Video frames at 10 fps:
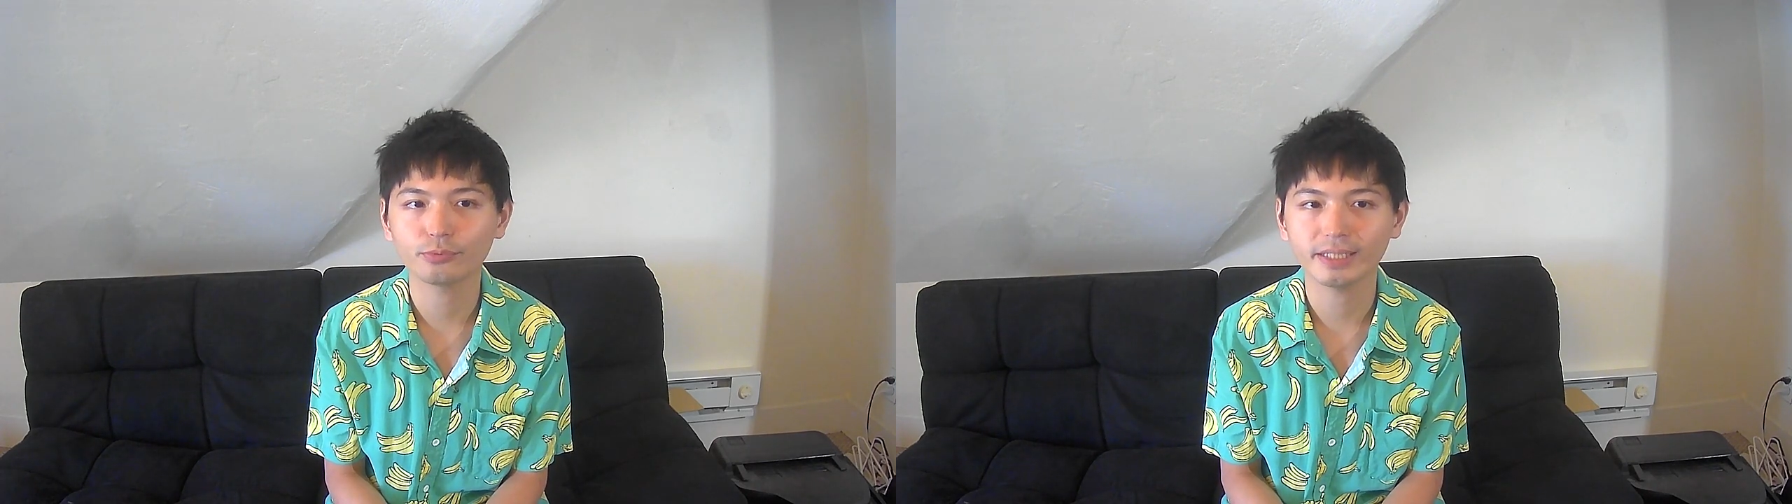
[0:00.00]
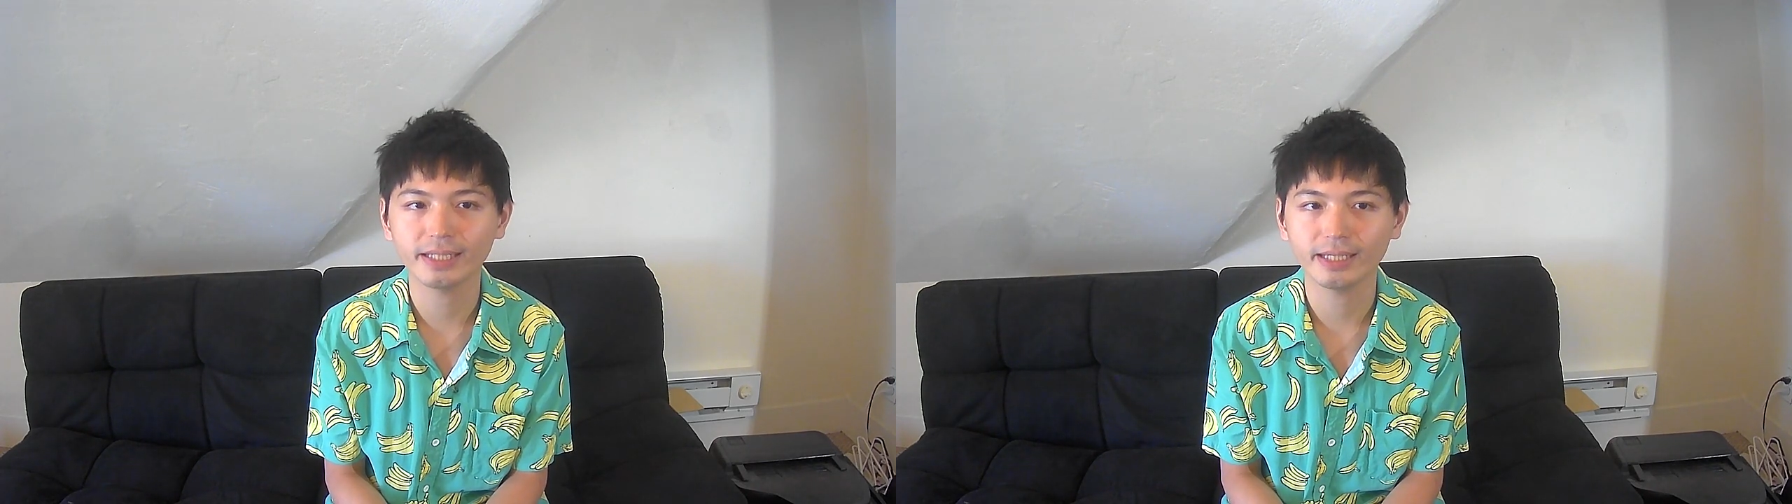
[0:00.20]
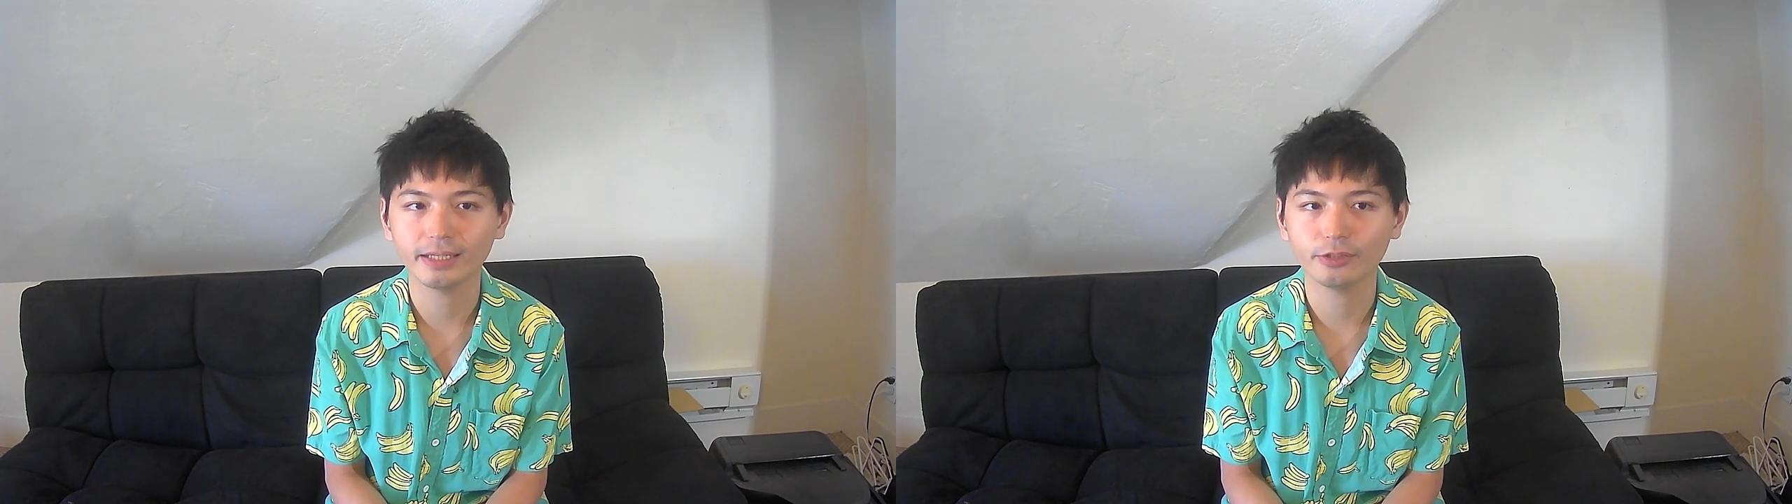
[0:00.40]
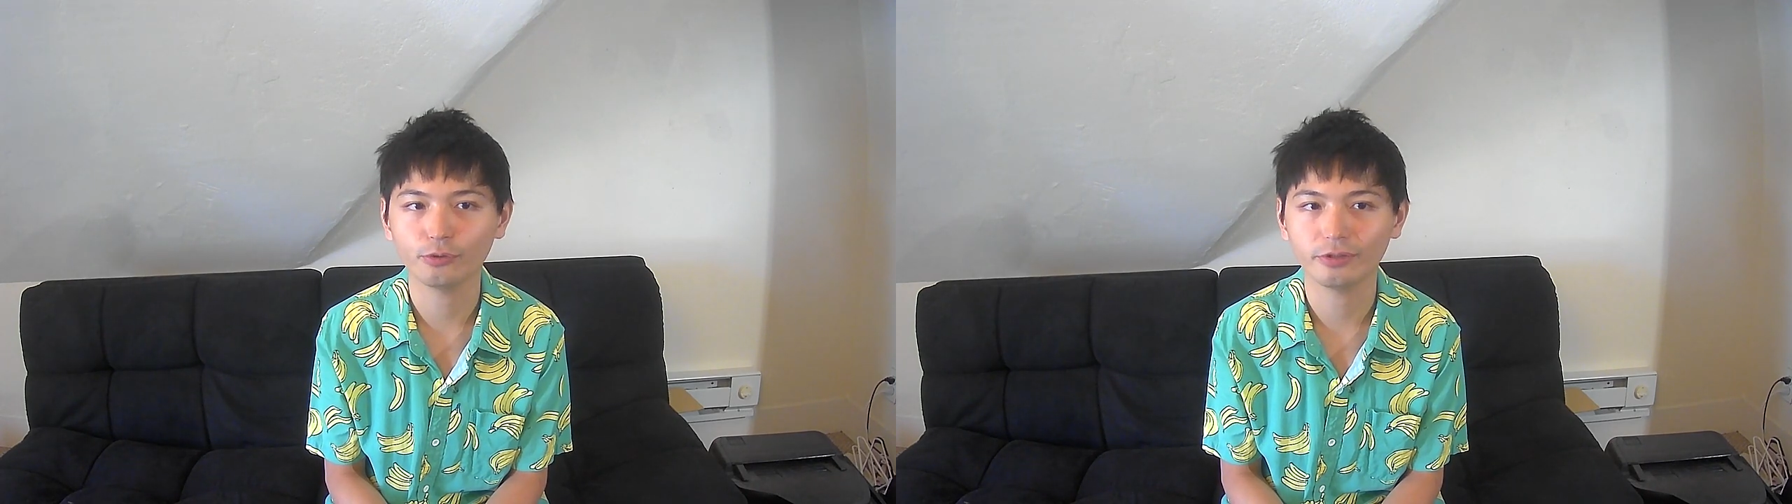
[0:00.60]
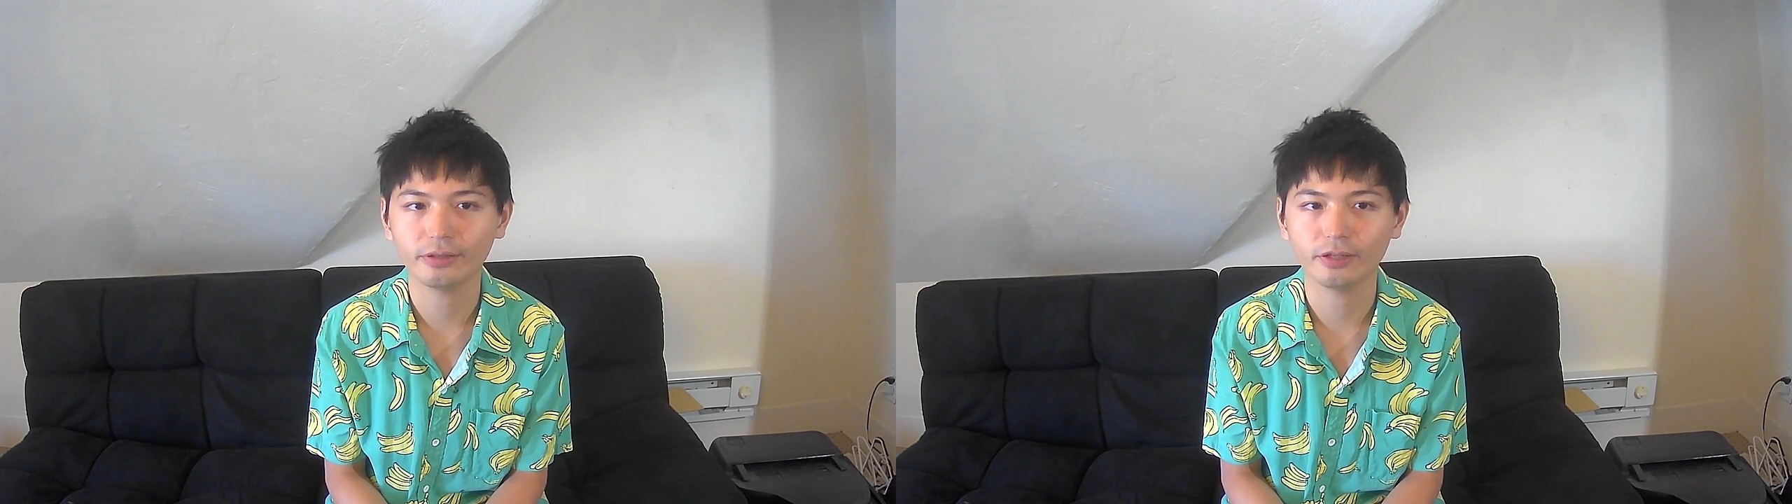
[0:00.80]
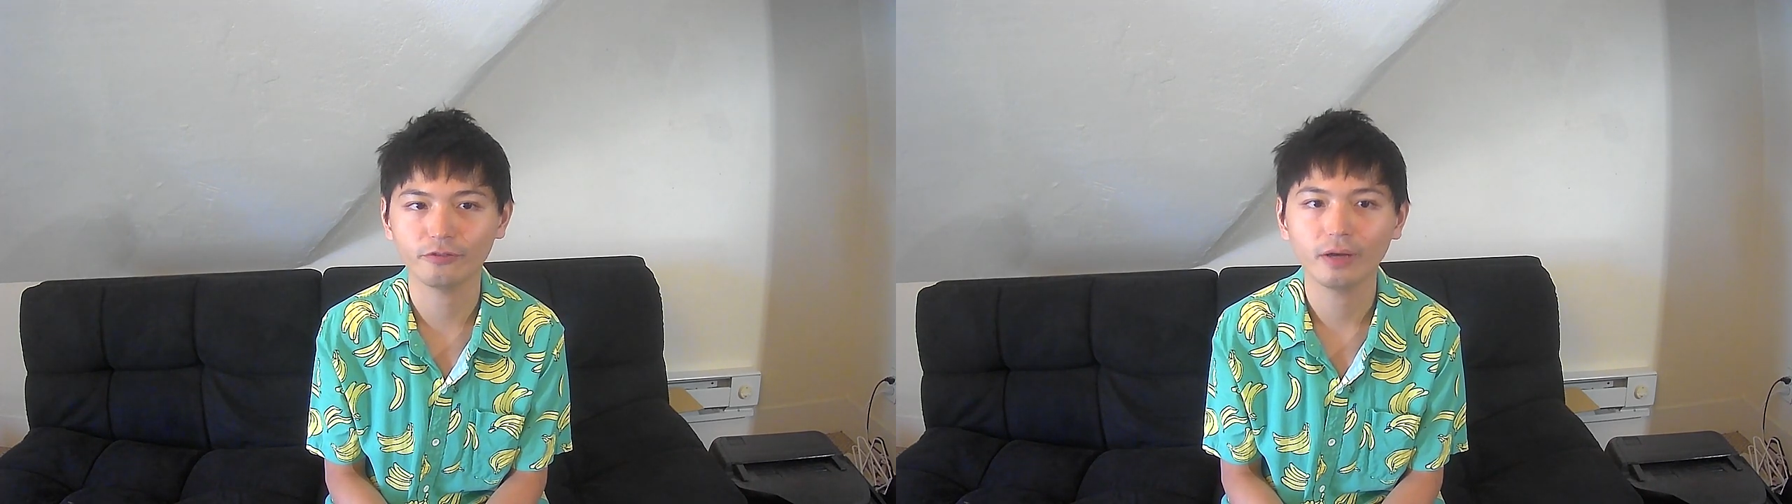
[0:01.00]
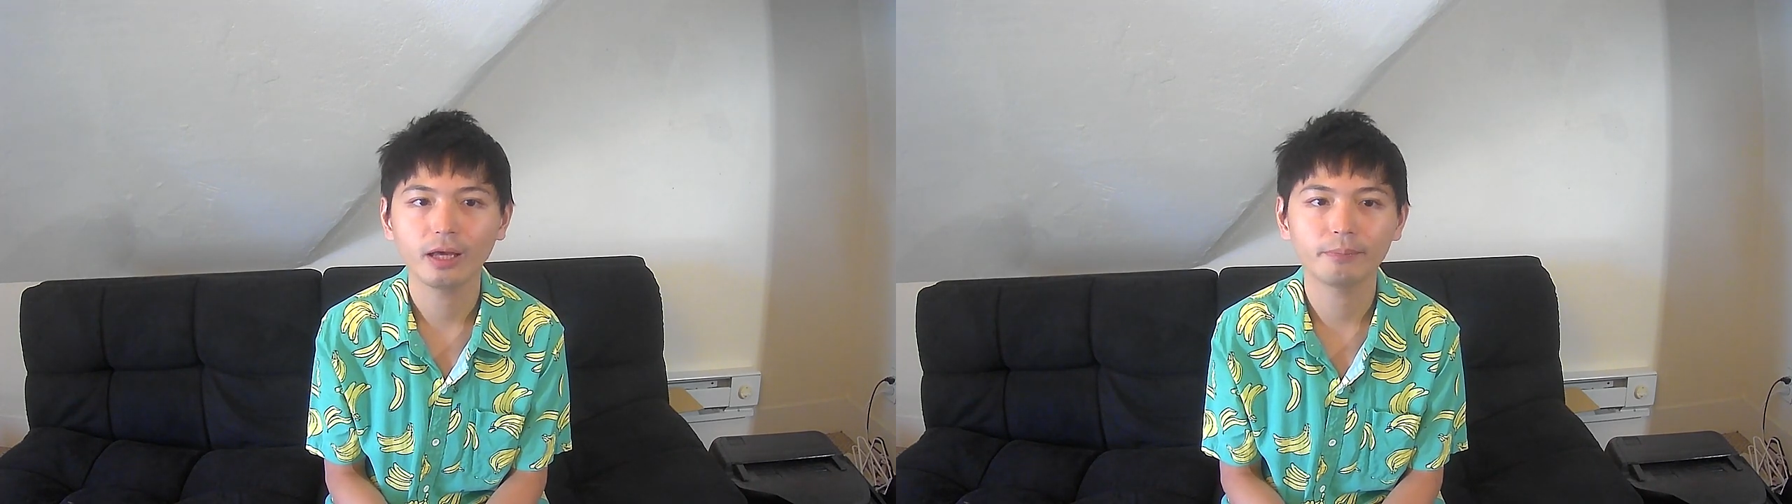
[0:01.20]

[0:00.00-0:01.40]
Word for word: reading it yourself,